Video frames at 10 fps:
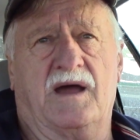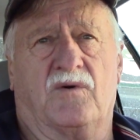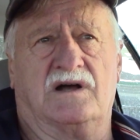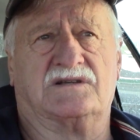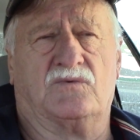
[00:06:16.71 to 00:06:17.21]
It
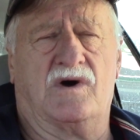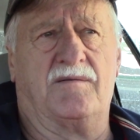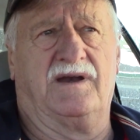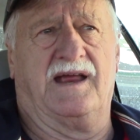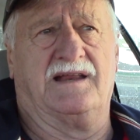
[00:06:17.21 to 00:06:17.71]
was a
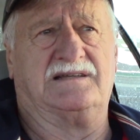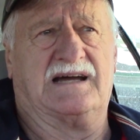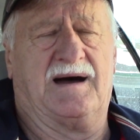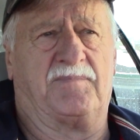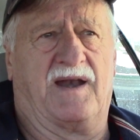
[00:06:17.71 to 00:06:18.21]
woman, ends
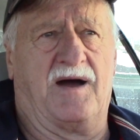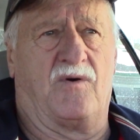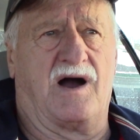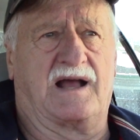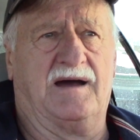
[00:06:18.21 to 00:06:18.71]
up, and I
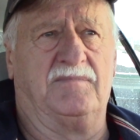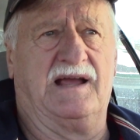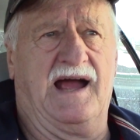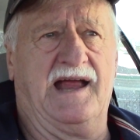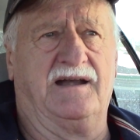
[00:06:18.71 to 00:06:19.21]
walk up
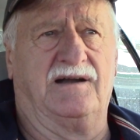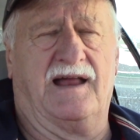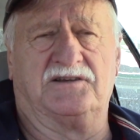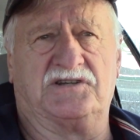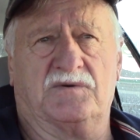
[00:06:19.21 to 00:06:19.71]
behind her.
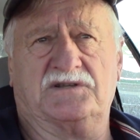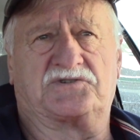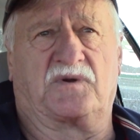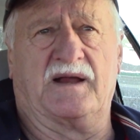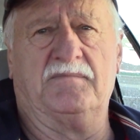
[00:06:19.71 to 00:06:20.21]
Now, she wasn't
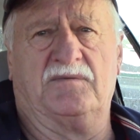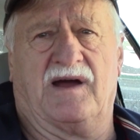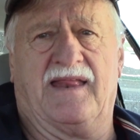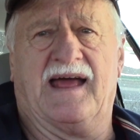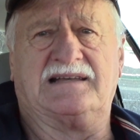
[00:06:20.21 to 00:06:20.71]
screaming
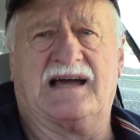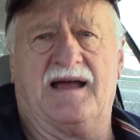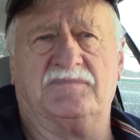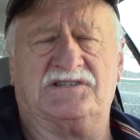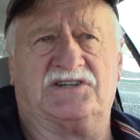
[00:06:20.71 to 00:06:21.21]
by that
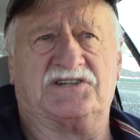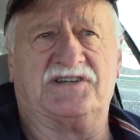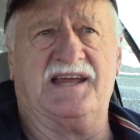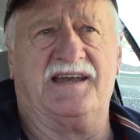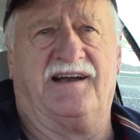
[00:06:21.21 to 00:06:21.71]
time. She's just
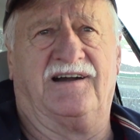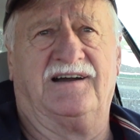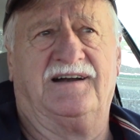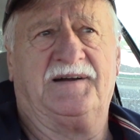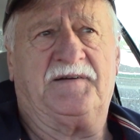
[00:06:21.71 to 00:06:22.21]
sitting there,
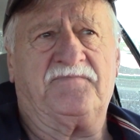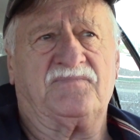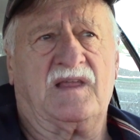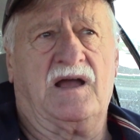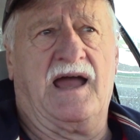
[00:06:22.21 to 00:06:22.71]

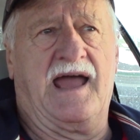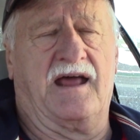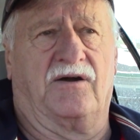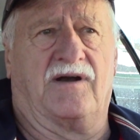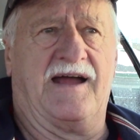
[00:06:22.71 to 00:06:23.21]

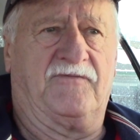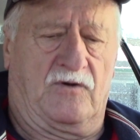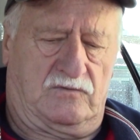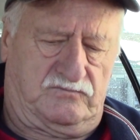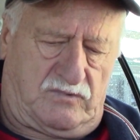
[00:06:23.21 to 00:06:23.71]
had her
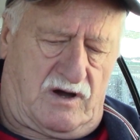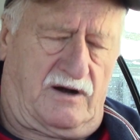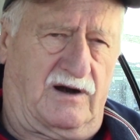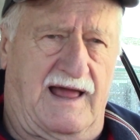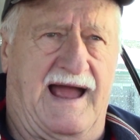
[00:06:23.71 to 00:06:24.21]
rifle on
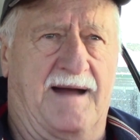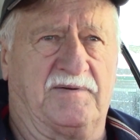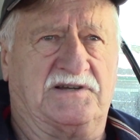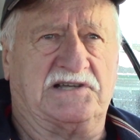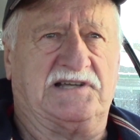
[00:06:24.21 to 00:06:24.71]
her lap
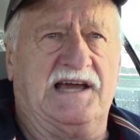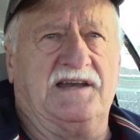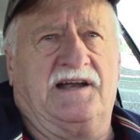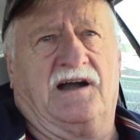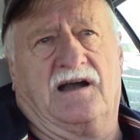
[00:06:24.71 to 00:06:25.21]
and just
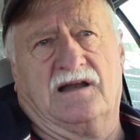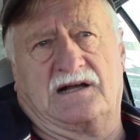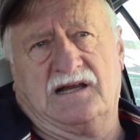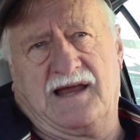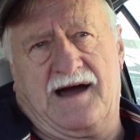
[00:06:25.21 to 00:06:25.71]
sitting there
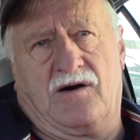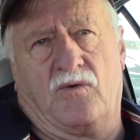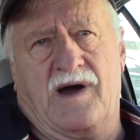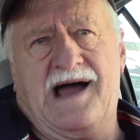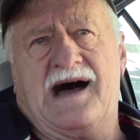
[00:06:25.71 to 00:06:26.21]
looking out
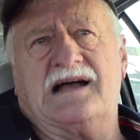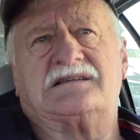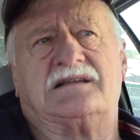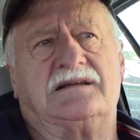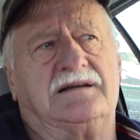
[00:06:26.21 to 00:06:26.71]
west.